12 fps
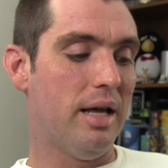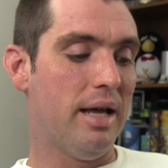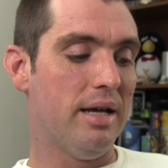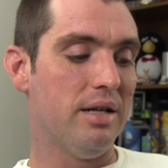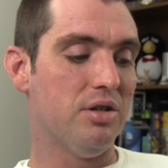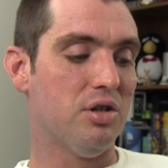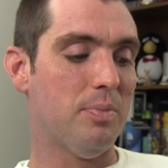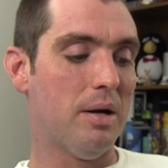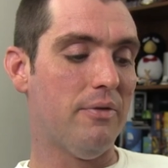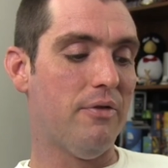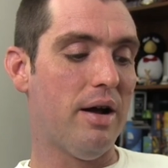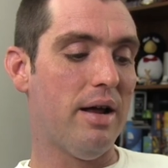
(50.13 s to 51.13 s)
and
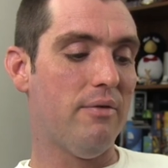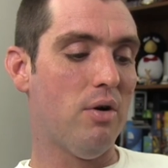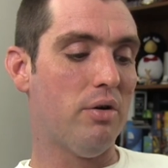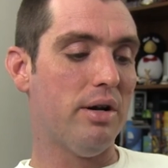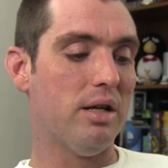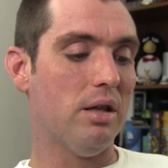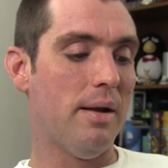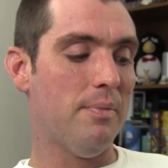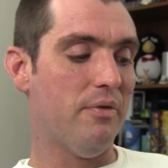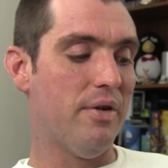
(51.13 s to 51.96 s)
Spotify have already claimed the